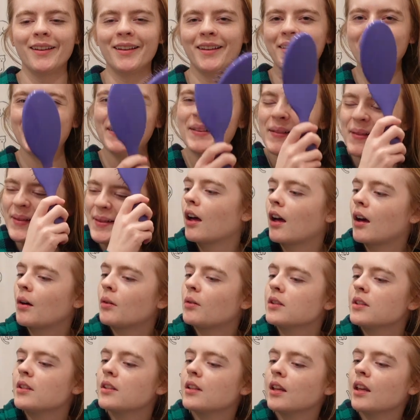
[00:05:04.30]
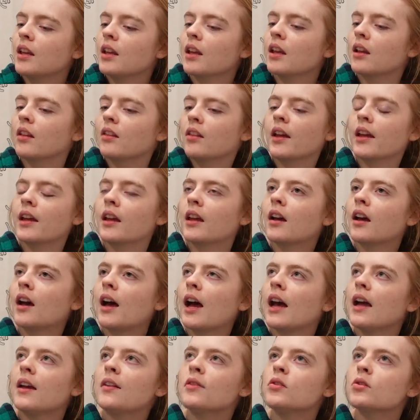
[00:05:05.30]
I was thinking, like,
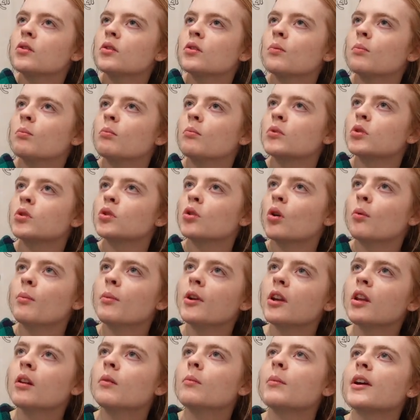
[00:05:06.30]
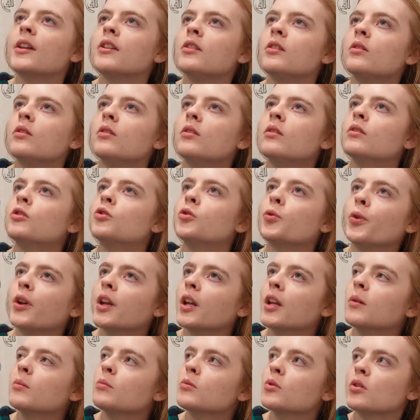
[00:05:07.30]
I have so many of my
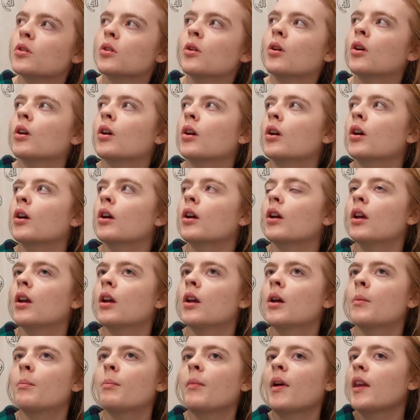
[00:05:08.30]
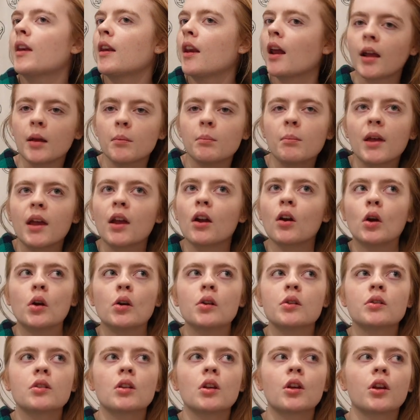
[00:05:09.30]
dreams or my
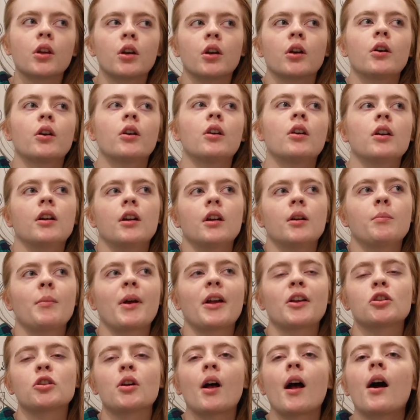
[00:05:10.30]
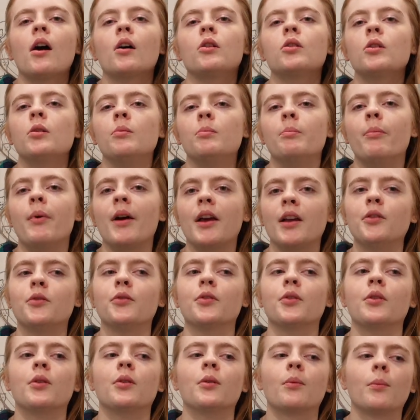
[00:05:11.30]
nightmares occur in my childhood
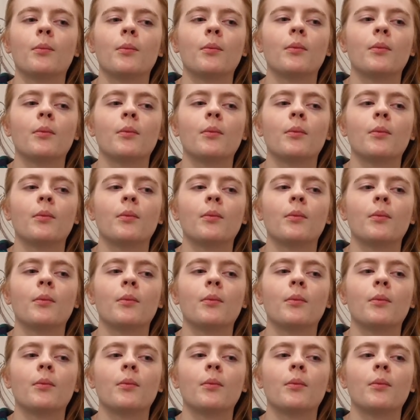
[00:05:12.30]
bedroom.